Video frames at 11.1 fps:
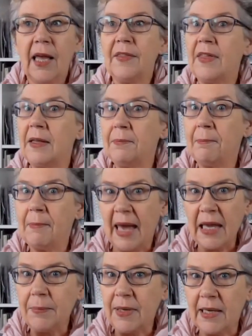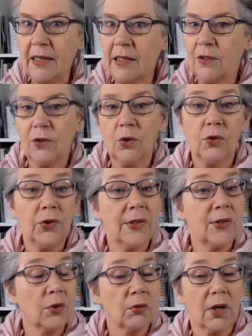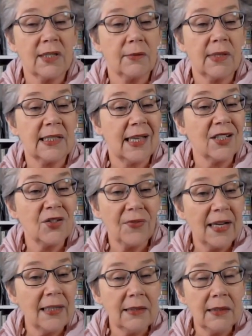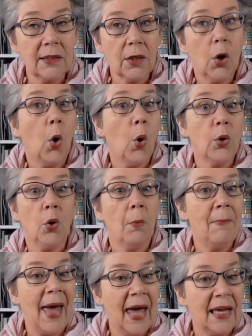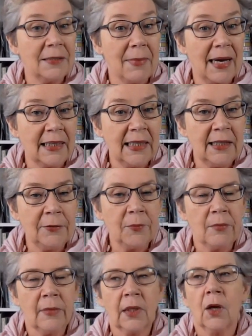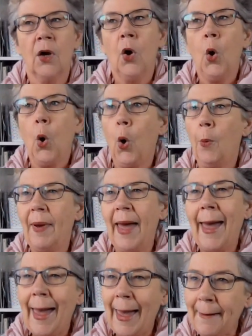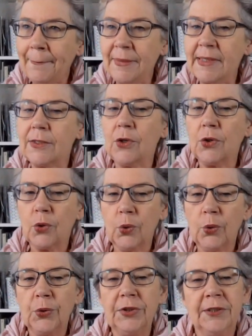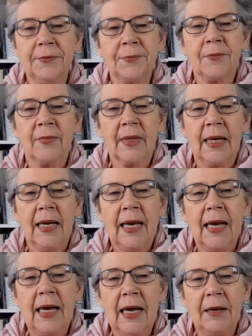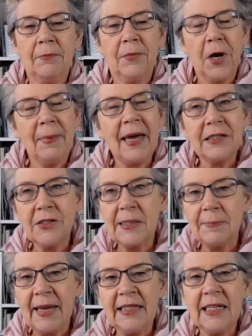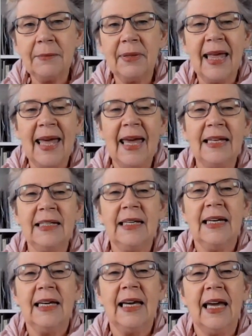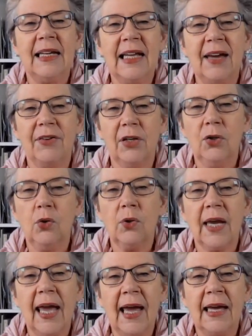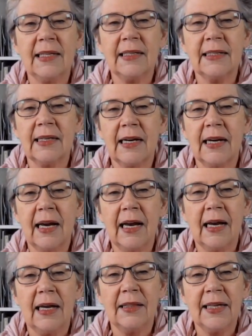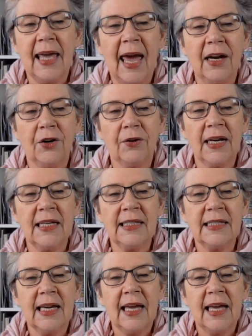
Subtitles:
then maybe you could use your grocery slush fund or your mad money, or perhaps you could go back to your spending plan and have a look at the categories.